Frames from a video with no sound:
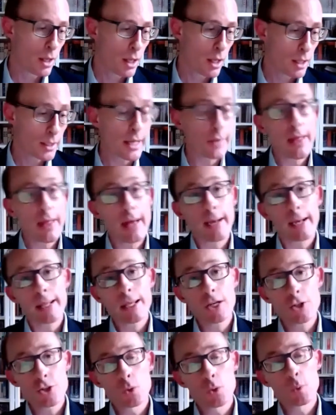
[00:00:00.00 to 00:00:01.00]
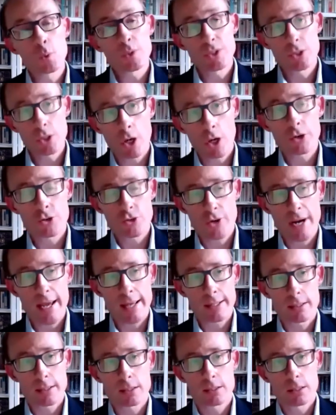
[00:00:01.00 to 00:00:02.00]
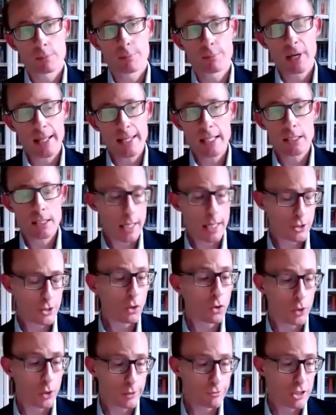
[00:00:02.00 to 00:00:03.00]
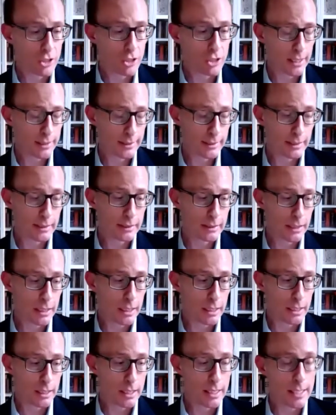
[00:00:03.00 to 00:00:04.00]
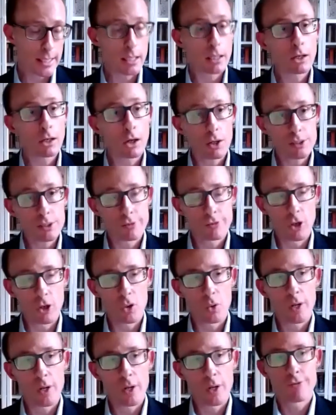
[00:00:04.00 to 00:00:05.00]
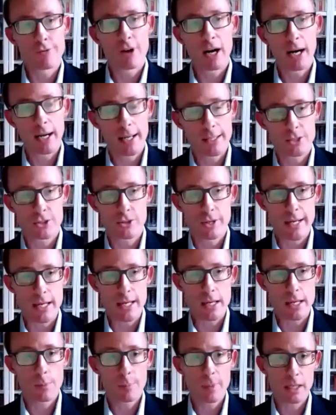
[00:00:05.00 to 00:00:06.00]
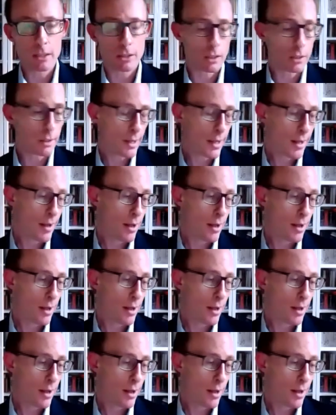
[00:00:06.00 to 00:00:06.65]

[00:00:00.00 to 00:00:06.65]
Now, that issue was not addressed by the International Court of Justice in the Kosovo advisory opinion